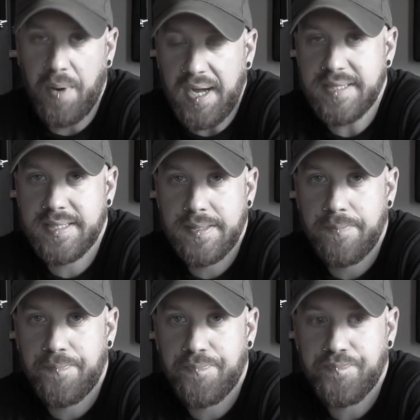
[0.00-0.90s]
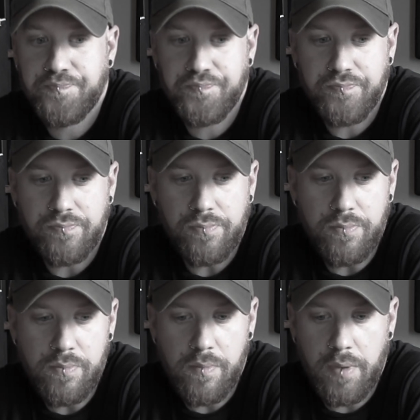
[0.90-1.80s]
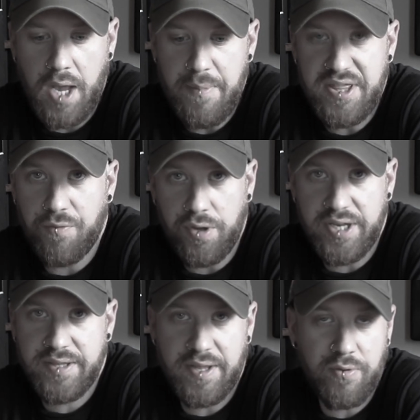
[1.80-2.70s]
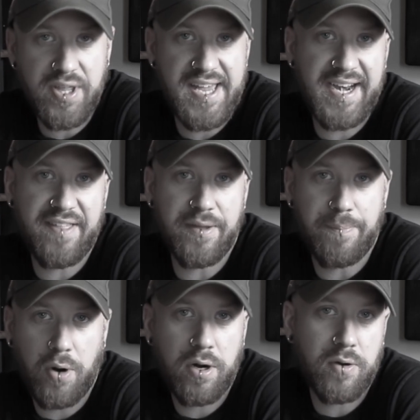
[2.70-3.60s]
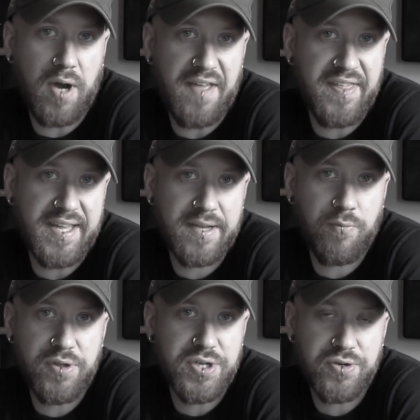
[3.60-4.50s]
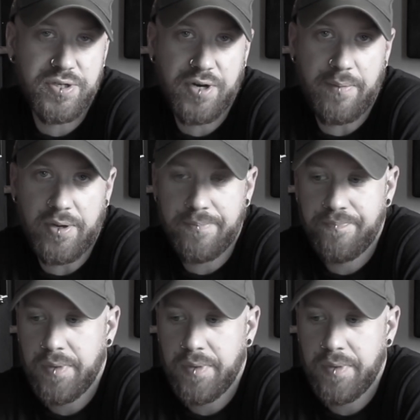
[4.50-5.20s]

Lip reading: But, I mean, they really hit it out of the park, I think, with the Street Scrambler.